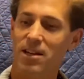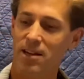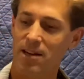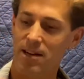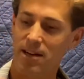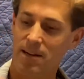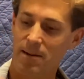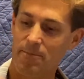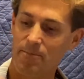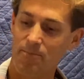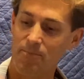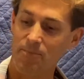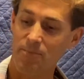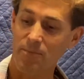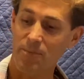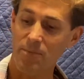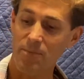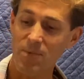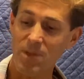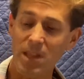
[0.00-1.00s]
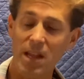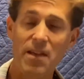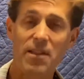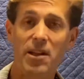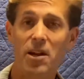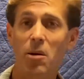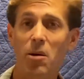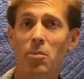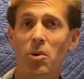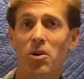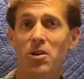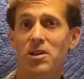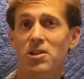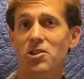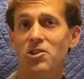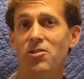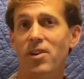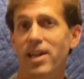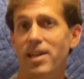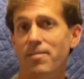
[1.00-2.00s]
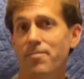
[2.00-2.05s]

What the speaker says: and then I'll pull it straight.